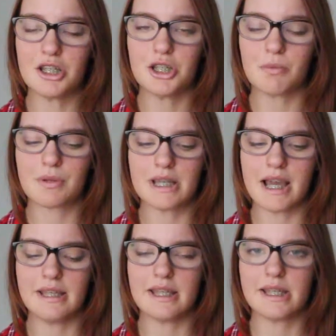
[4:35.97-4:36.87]
Don't
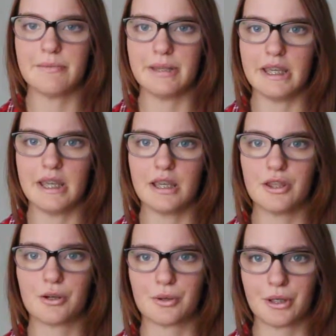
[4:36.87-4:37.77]
pretend to be
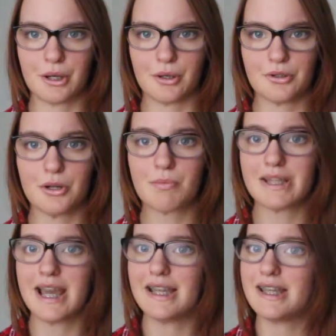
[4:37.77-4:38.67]
the girly girl. Don't
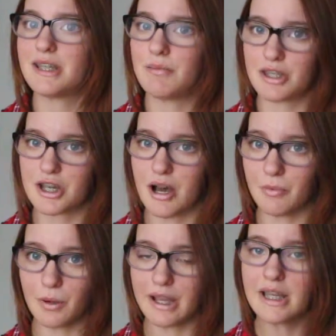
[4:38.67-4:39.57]
pretend to be the
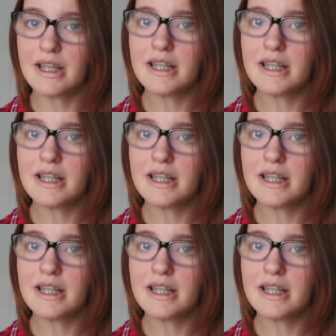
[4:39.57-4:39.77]
tomboy.